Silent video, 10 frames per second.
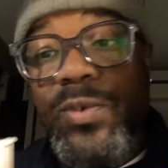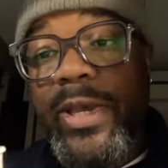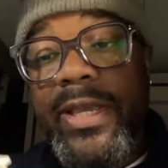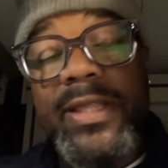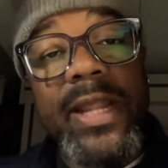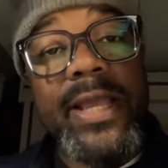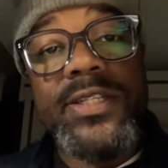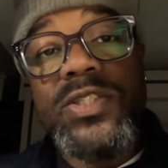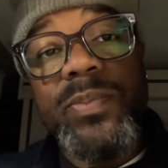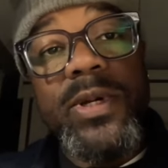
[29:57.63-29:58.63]
wick that I can
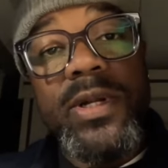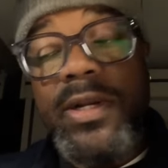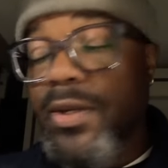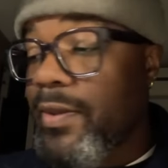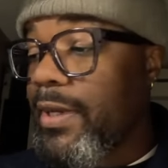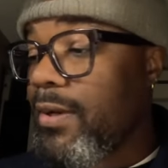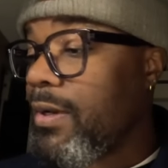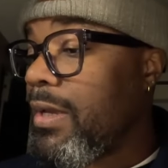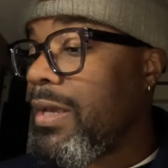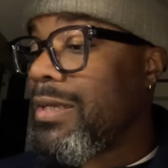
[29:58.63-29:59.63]
just put under there
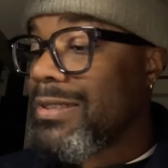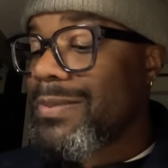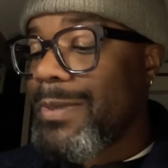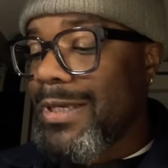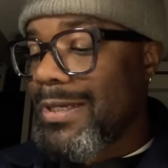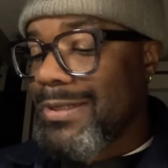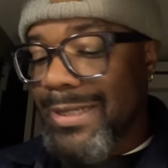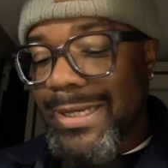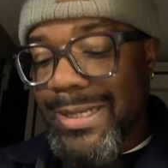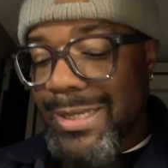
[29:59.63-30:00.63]
just because
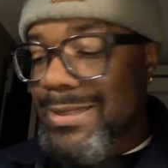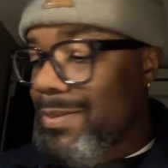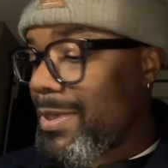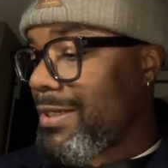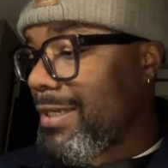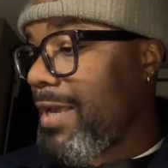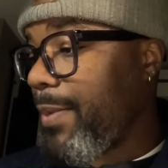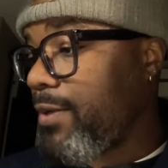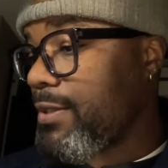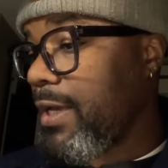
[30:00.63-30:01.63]
it is a bit damp
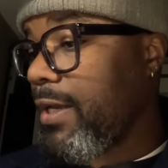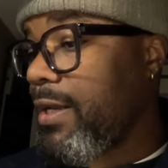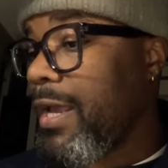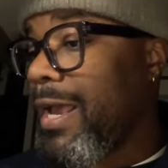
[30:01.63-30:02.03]
outside